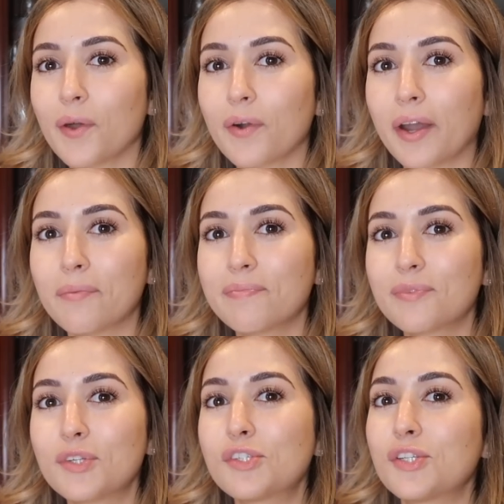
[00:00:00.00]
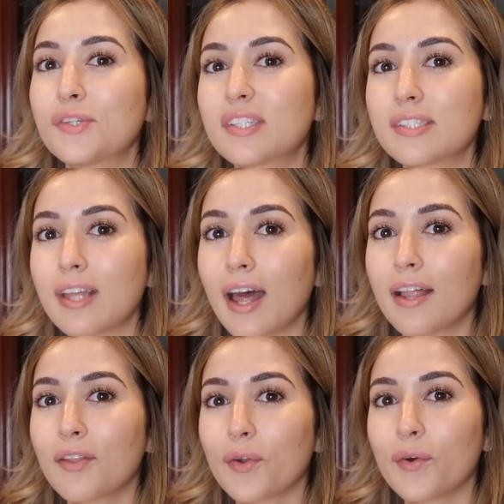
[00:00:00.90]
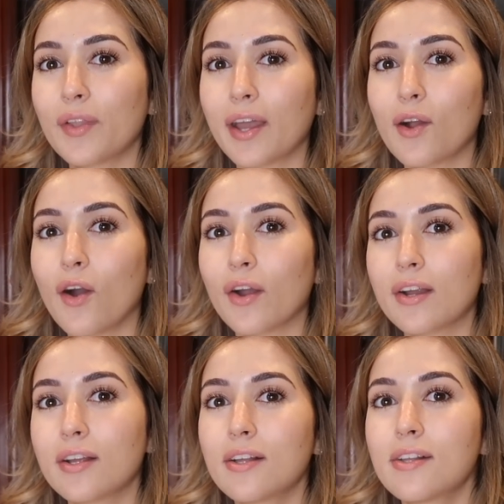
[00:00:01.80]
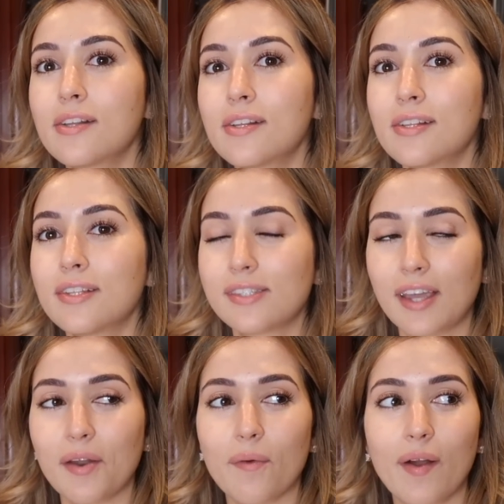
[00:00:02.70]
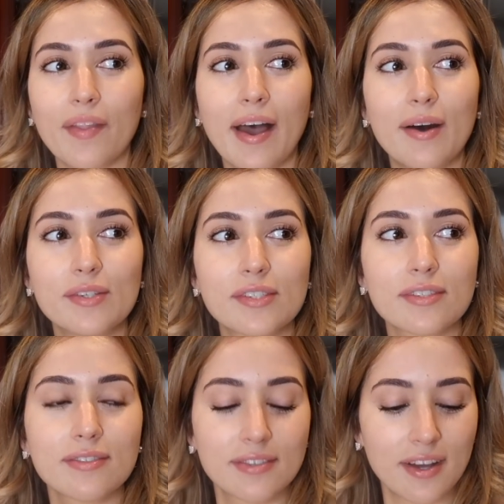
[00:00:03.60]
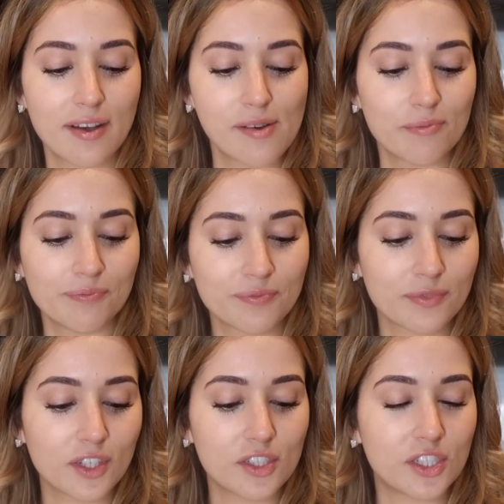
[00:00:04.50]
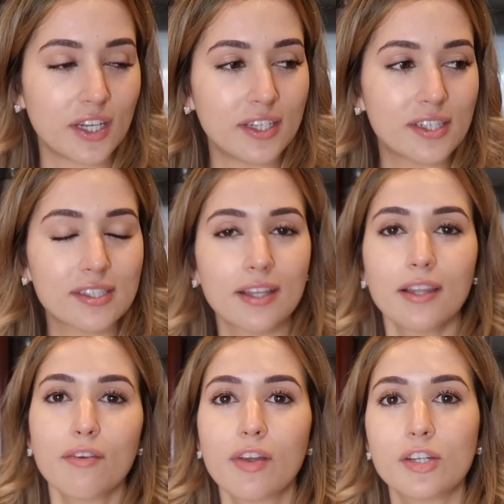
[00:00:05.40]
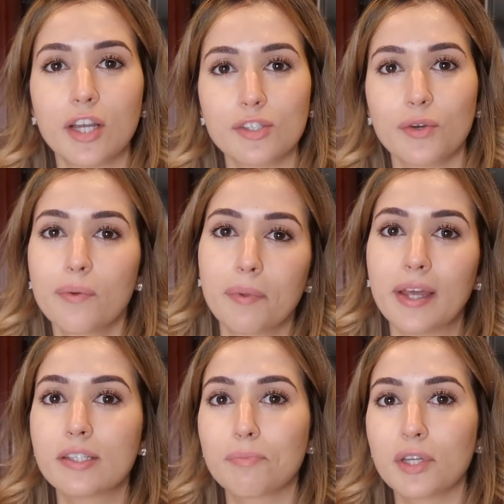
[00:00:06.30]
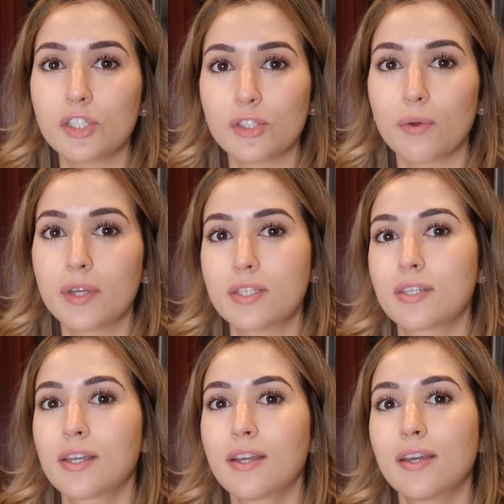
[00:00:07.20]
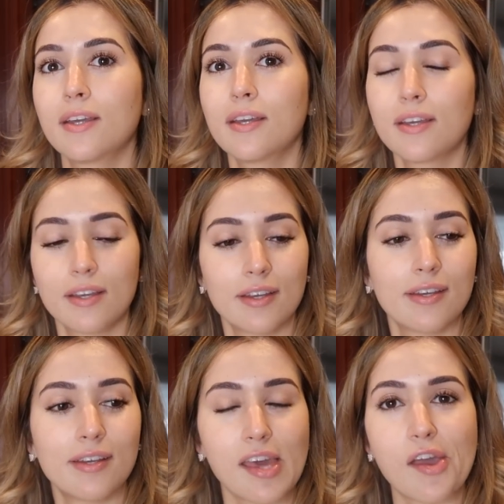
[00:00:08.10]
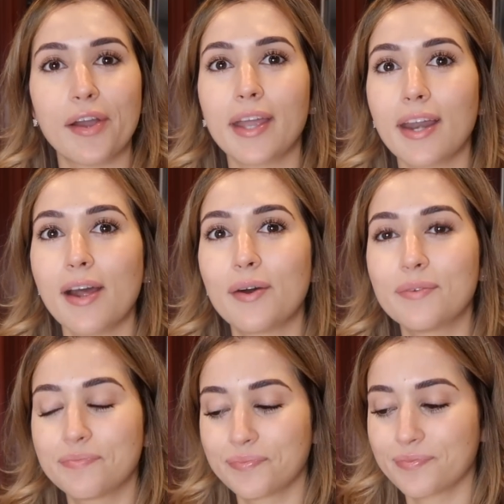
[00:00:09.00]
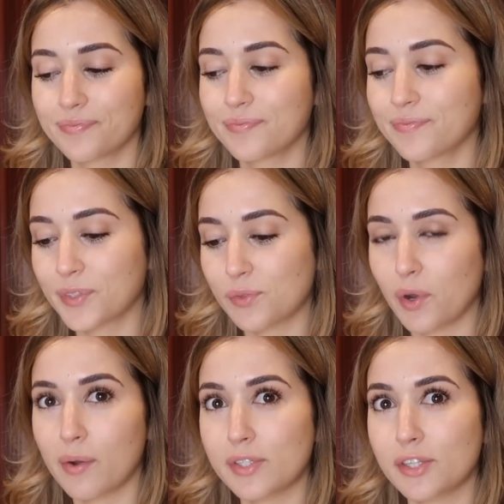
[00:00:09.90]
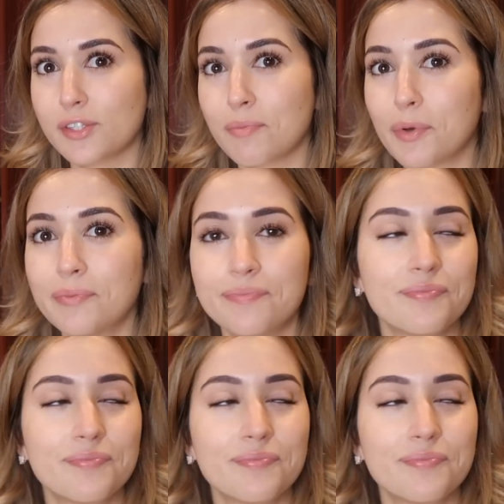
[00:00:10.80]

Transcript: Okay. She uses that little like cart to get around the house. Um, she doesn't live here. She has her own place, but she's always here hanging out. It's we're irresistible.